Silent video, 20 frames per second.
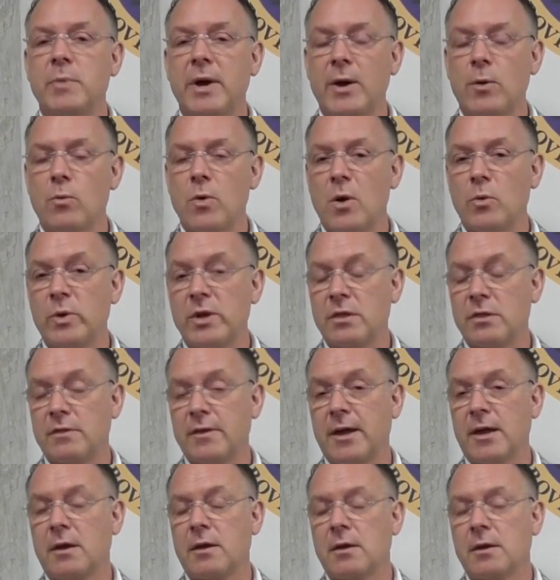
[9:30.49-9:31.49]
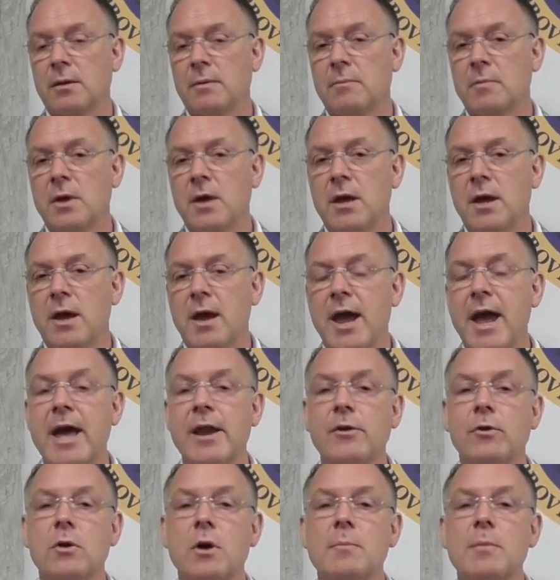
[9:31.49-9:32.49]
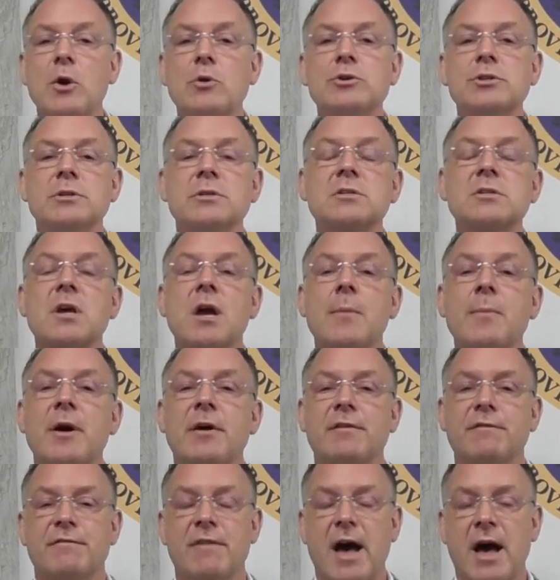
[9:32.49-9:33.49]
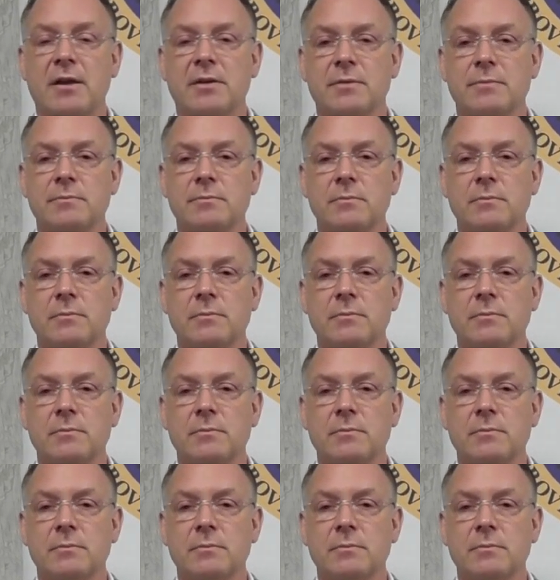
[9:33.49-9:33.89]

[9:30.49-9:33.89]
by what we think and our emotions come out of that.